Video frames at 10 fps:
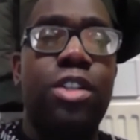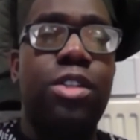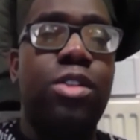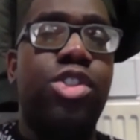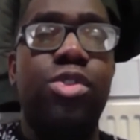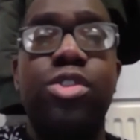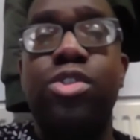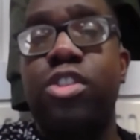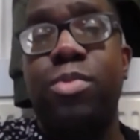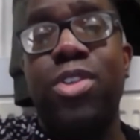Luke
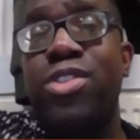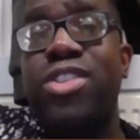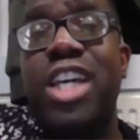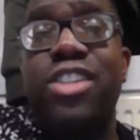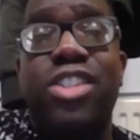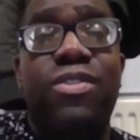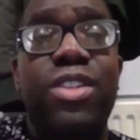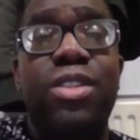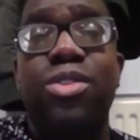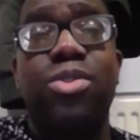Shaw, to be honest, I actually
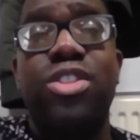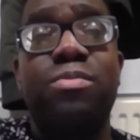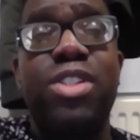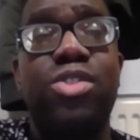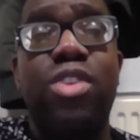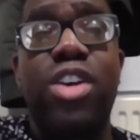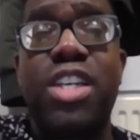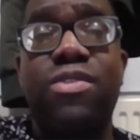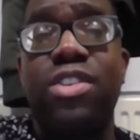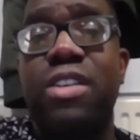think Luke Shaw hasn't been great
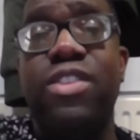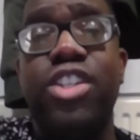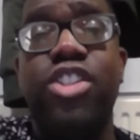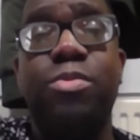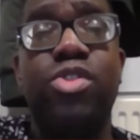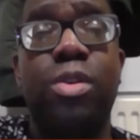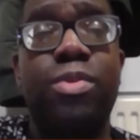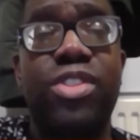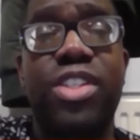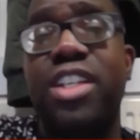even. I think he should be
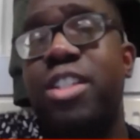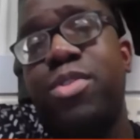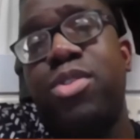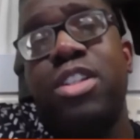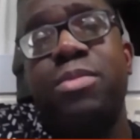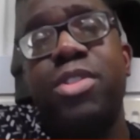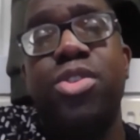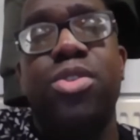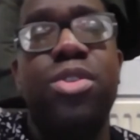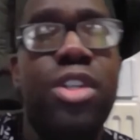dropped for Telles, but it's going to be
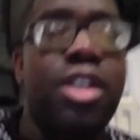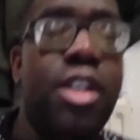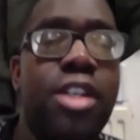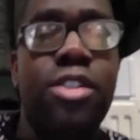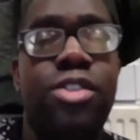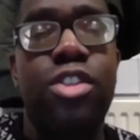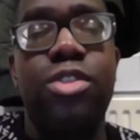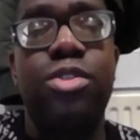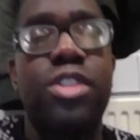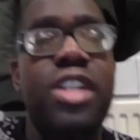Shaw. So
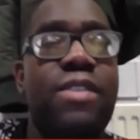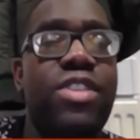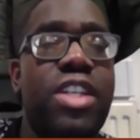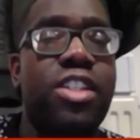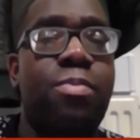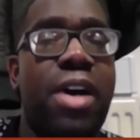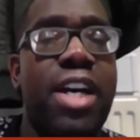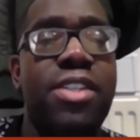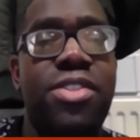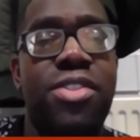you're going to have the English
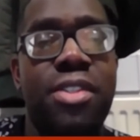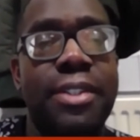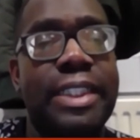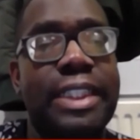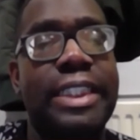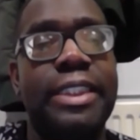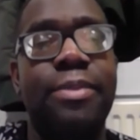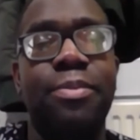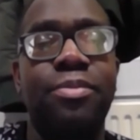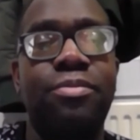bias,
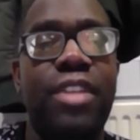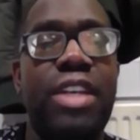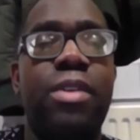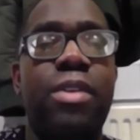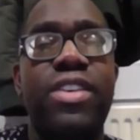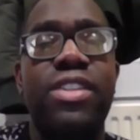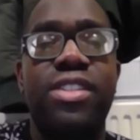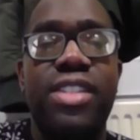even though I think that